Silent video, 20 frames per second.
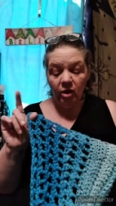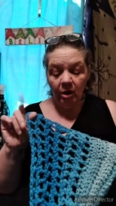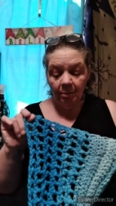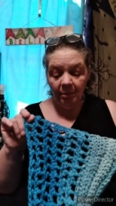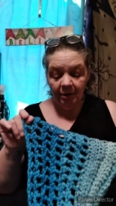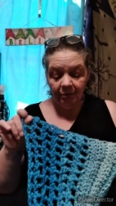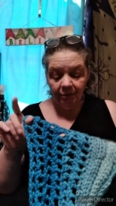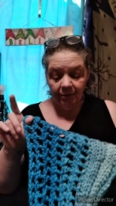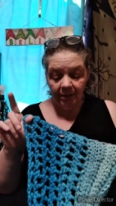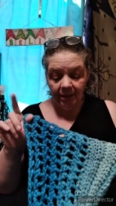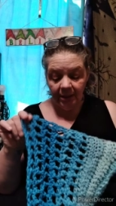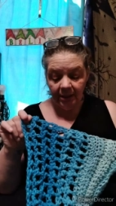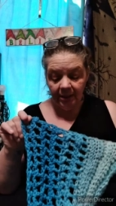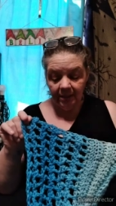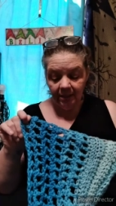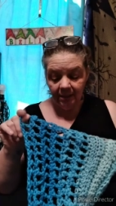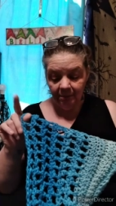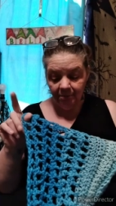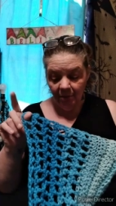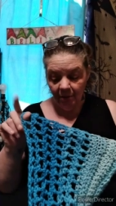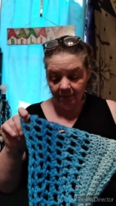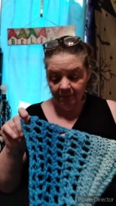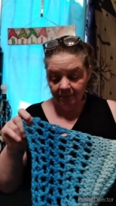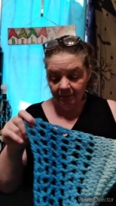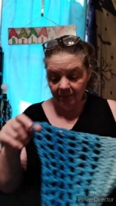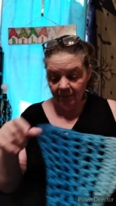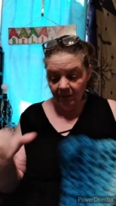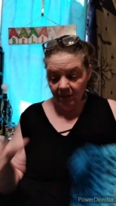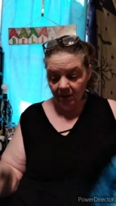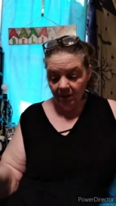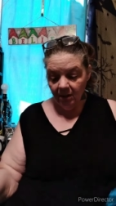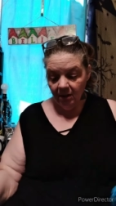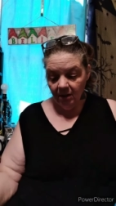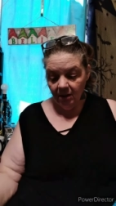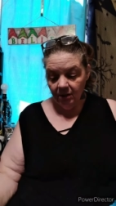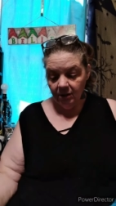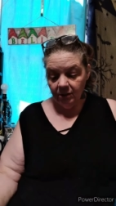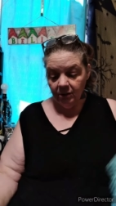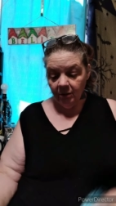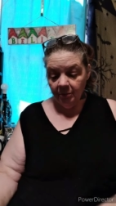my friend Lisa's mom.
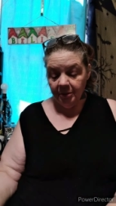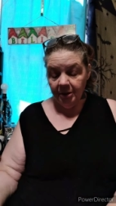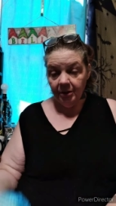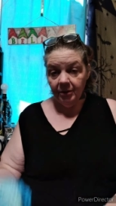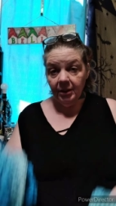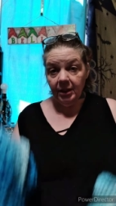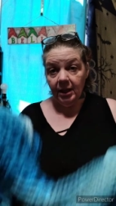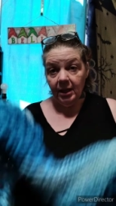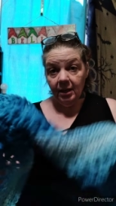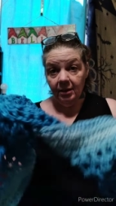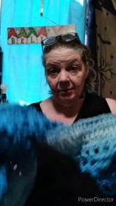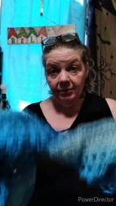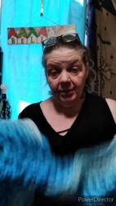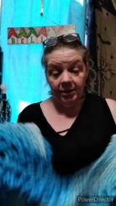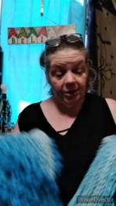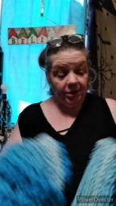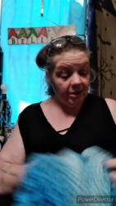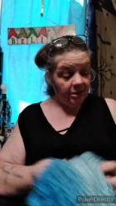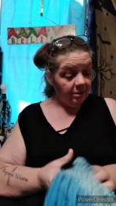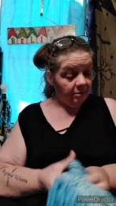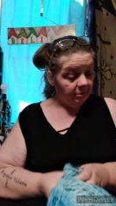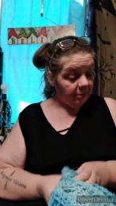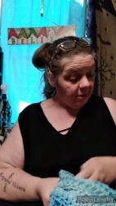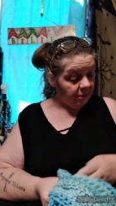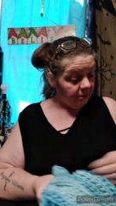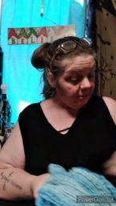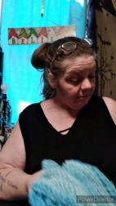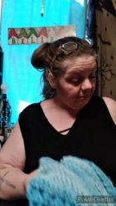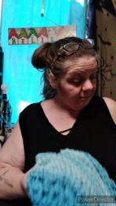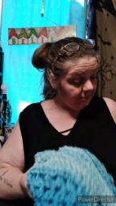So I apparently got to finish this one too.